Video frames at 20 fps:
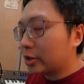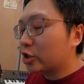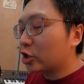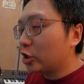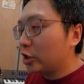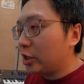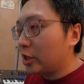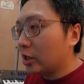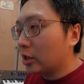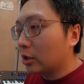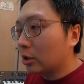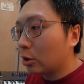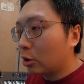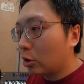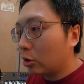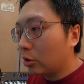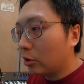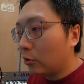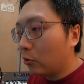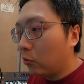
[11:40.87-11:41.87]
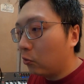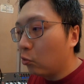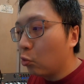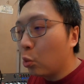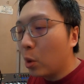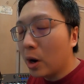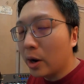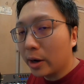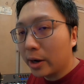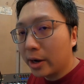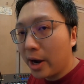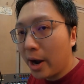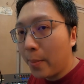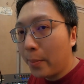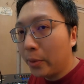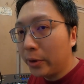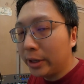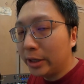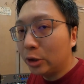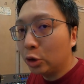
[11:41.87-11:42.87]
actually a lot of work
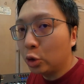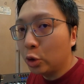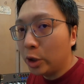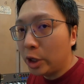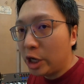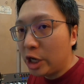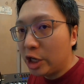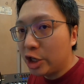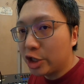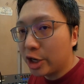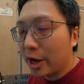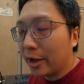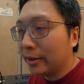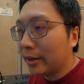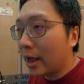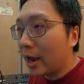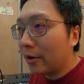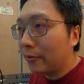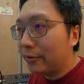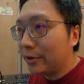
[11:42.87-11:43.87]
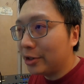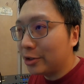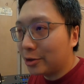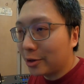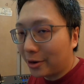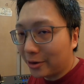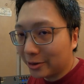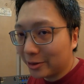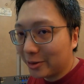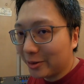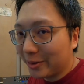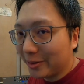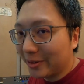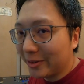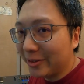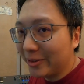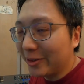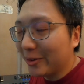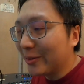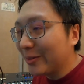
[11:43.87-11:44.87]
put into each and every song. So
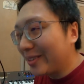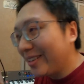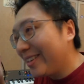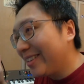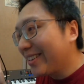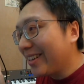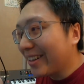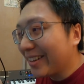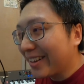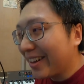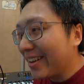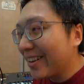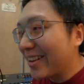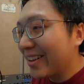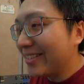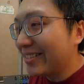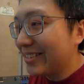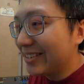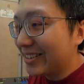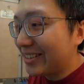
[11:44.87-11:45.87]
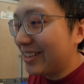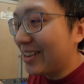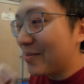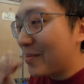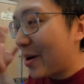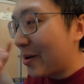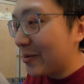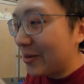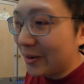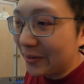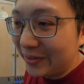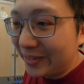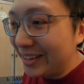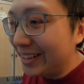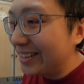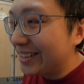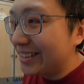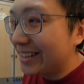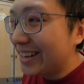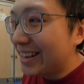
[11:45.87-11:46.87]
don't think that I can just come up with
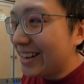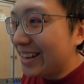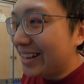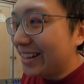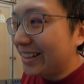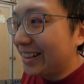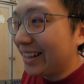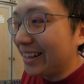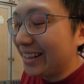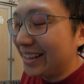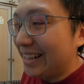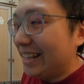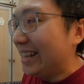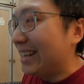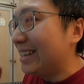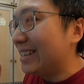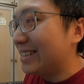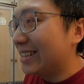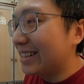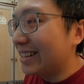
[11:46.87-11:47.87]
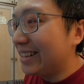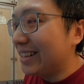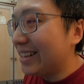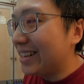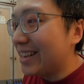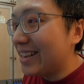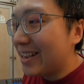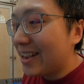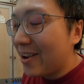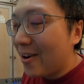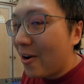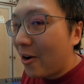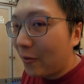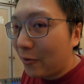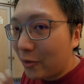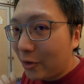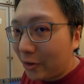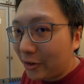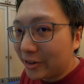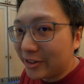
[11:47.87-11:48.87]
this like easily.
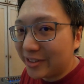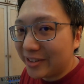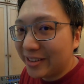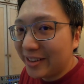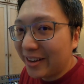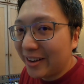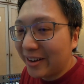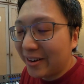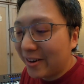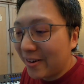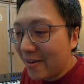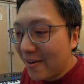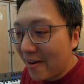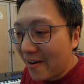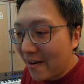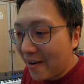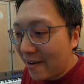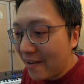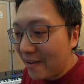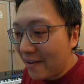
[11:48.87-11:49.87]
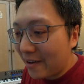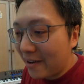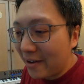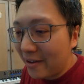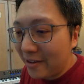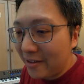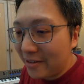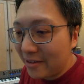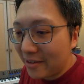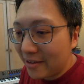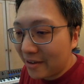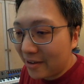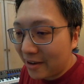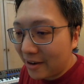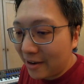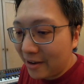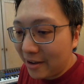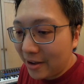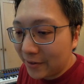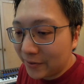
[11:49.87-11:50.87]
Of course,
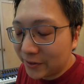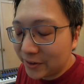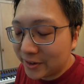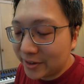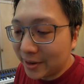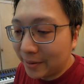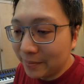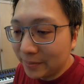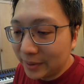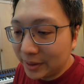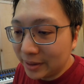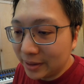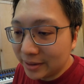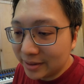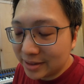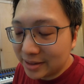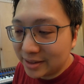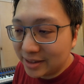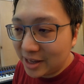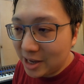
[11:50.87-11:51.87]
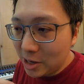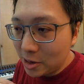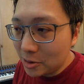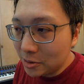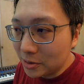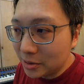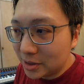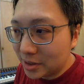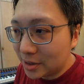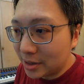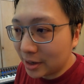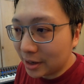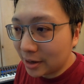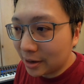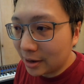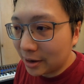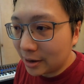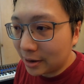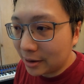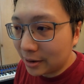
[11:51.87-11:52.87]
I have some skills that
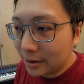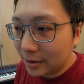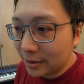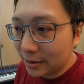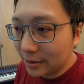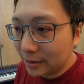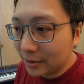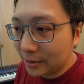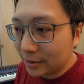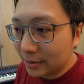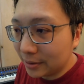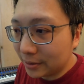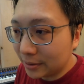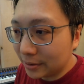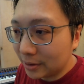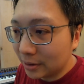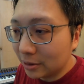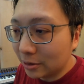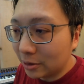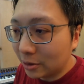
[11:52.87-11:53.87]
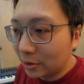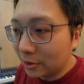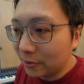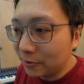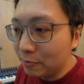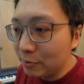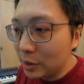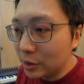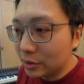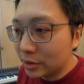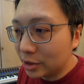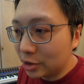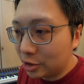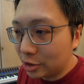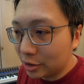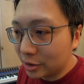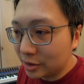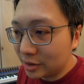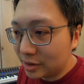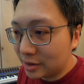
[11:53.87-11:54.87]
are a lot of
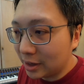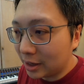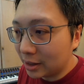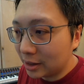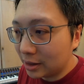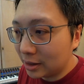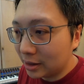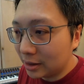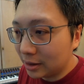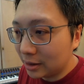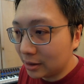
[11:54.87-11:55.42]
musicians that